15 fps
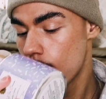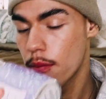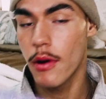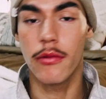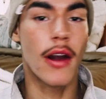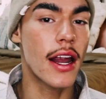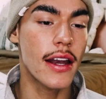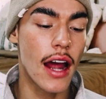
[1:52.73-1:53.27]

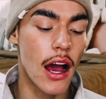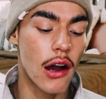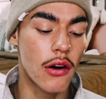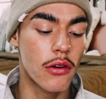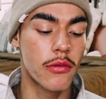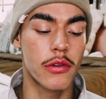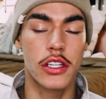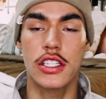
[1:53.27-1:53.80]
But right
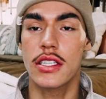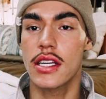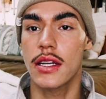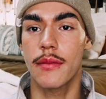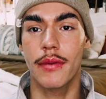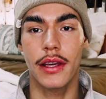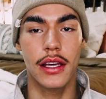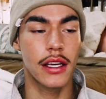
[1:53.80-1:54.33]
now, we're just
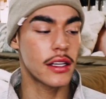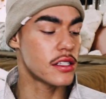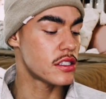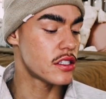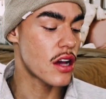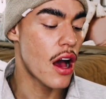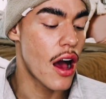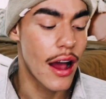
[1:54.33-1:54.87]
gonna be
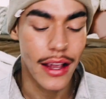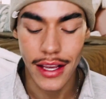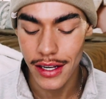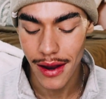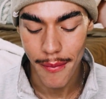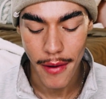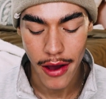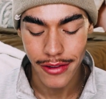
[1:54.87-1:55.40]

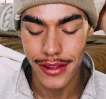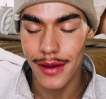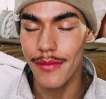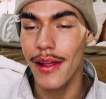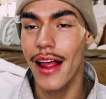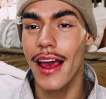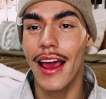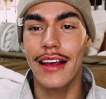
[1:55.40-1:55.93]
talking about
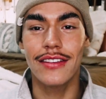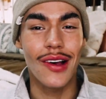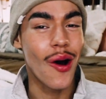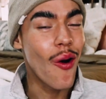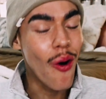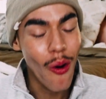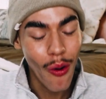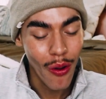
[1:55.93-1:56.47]
them like as a
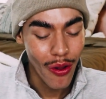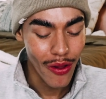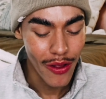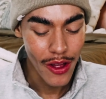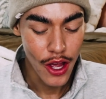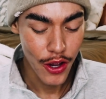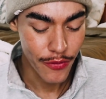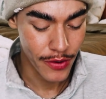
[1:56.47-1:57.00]

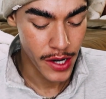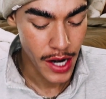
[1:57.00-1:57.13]
whole for